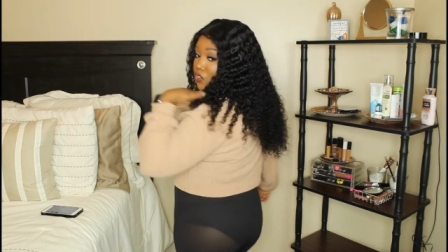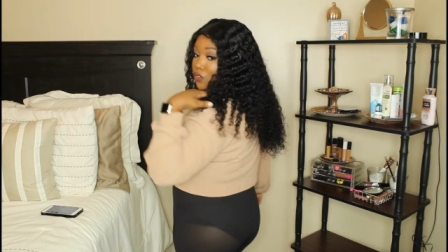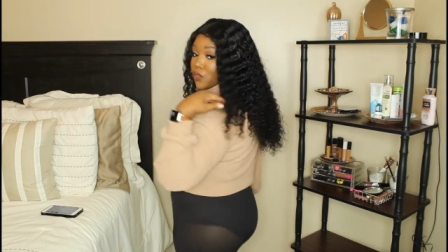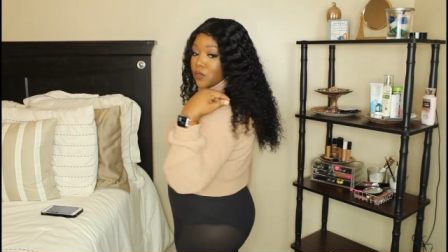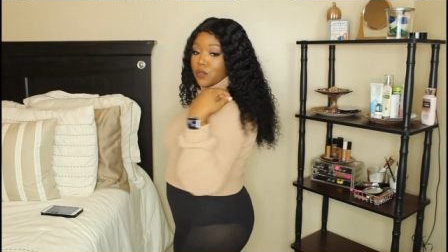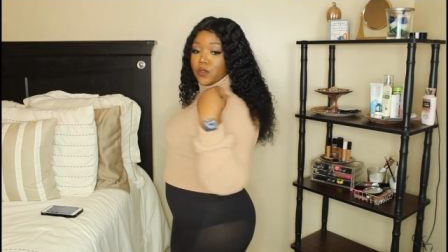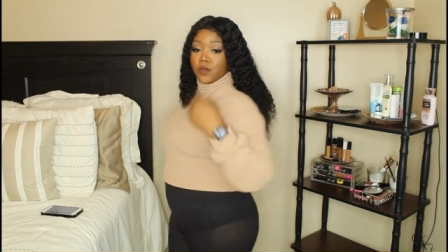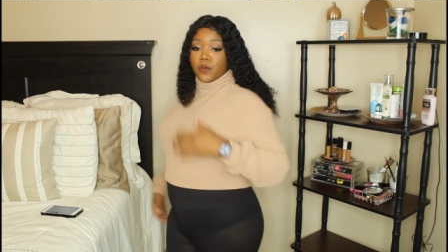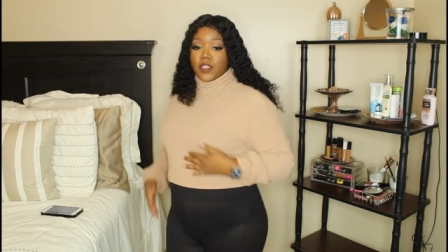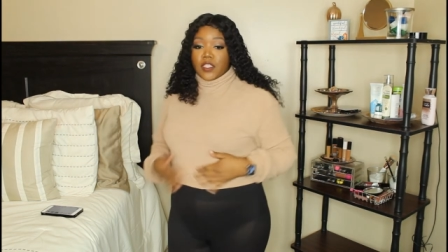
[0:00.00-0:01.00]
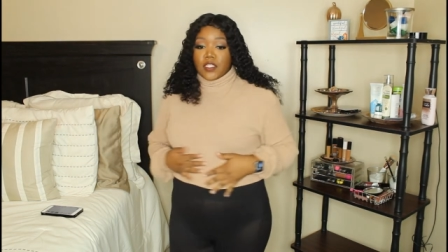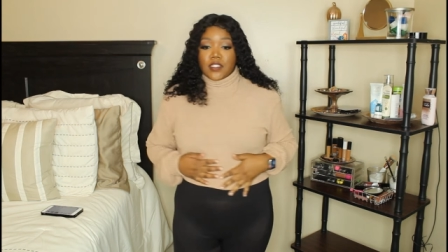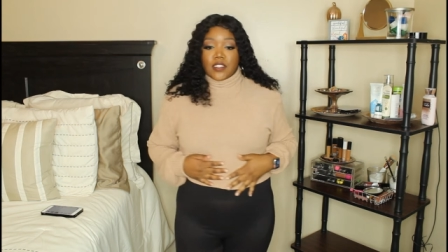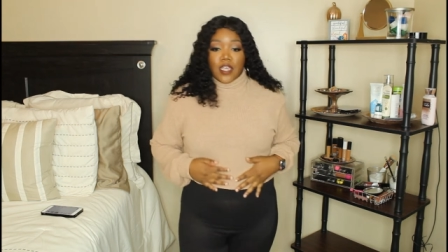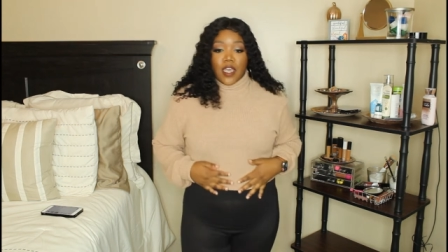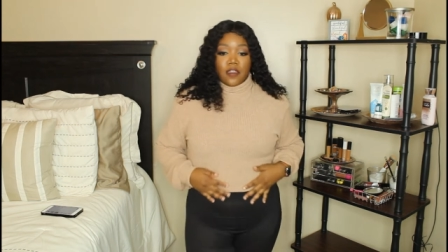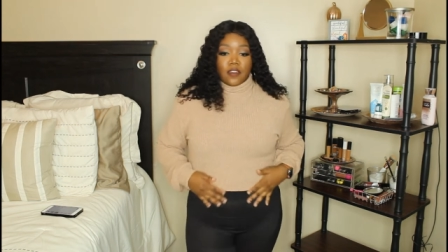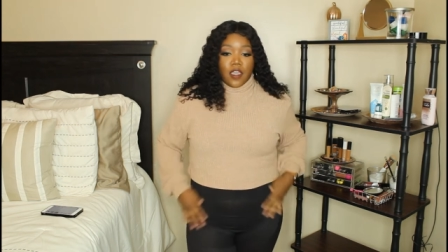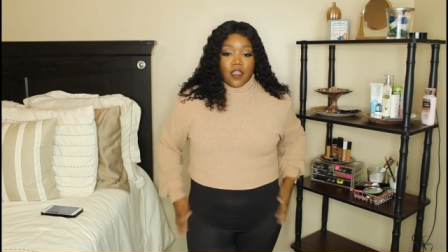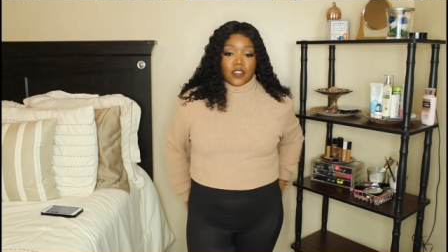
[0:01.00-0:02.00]
do with this top.
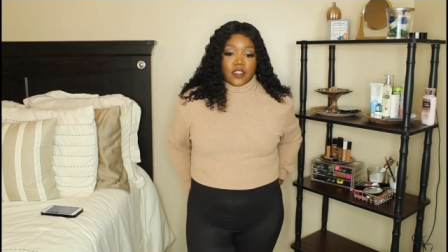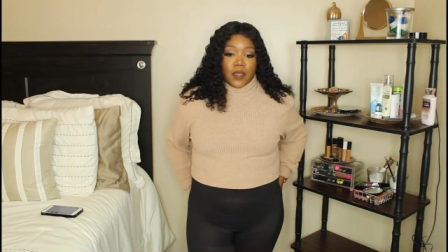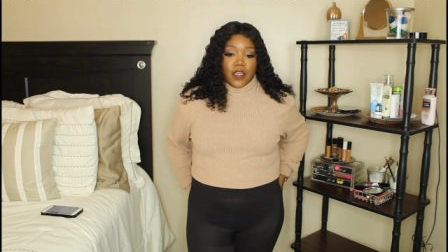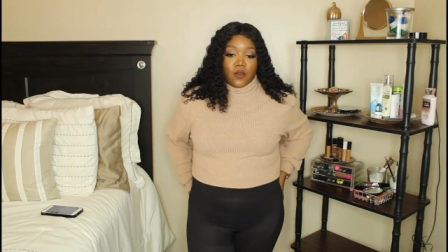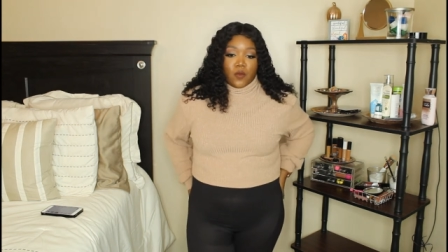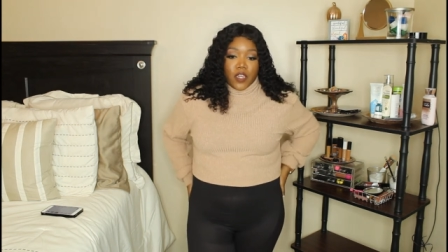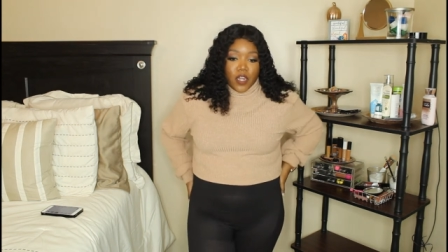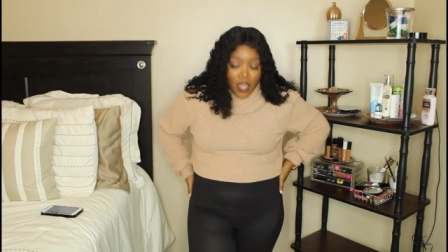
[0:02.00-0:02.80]
Y'all can see my underwear,